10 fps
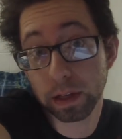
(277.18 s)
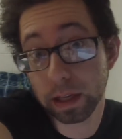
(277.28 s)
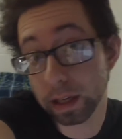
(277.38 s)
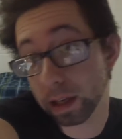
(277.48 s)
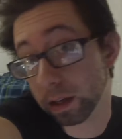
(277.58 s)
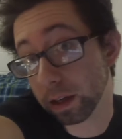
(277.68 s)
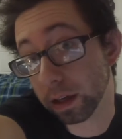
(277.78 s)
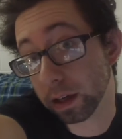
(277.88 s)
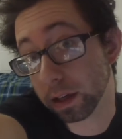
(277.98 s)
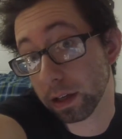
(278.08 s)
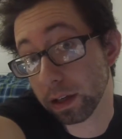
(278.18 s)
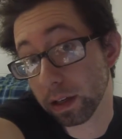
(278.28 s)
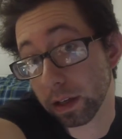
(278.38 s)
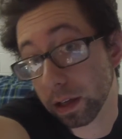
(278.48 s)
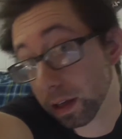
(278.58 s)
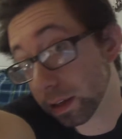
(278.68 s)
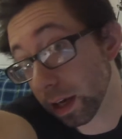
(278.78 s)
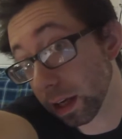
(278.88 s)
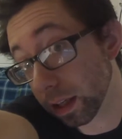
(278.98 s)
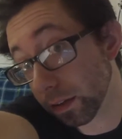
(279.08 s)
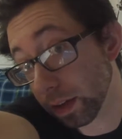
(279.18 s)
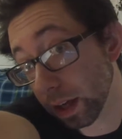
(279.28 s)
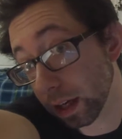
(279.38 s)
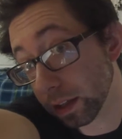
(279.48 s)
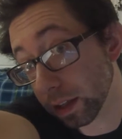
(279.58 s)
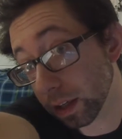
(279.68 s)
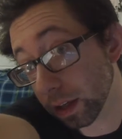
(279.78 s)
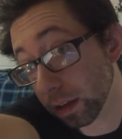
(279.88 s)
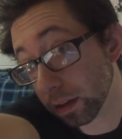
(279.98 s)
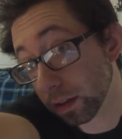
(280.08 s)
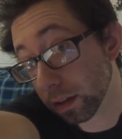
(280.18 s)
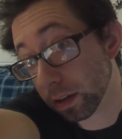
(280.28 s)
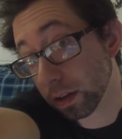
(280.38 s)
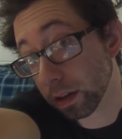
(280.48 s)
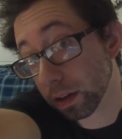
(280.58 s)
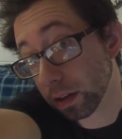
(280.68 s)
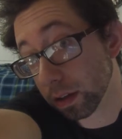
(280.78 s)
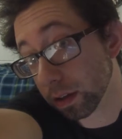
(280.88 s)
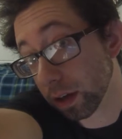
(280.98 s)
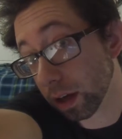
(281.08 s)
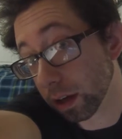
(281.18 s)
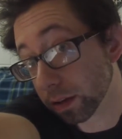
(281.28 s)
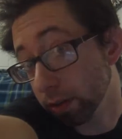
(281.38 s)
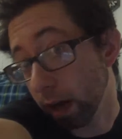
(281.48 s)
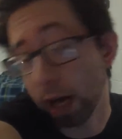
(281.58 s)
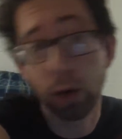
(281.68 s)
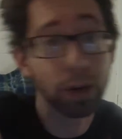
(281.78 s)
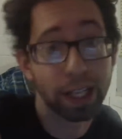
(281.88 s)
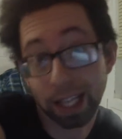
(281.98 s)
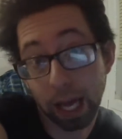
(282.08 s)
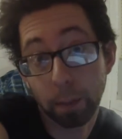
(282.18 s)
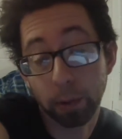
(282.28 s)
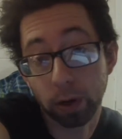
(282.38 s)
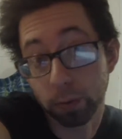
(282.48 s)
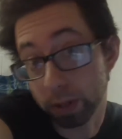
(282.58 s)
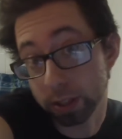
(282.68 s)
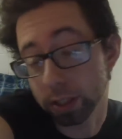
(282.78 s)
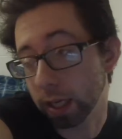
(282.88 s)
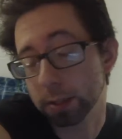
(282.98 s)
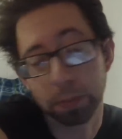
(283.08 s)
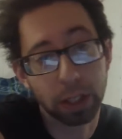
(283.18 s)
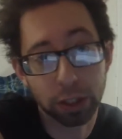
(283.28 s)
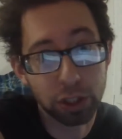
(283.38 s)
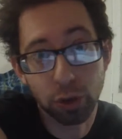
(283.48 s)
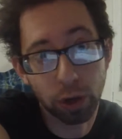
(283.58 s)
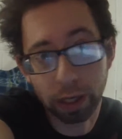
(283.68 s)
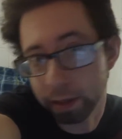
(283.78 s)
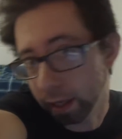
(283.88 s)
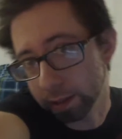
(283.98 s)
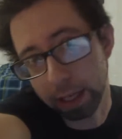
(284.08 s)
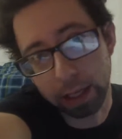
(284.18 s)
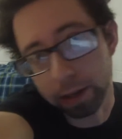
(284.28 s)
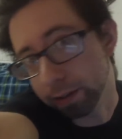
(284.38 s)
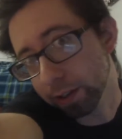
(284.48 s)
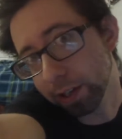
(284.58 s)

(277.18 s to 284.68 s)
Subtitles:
and kind of give you an idea. I own a clapper, which has been a joy, I tell you.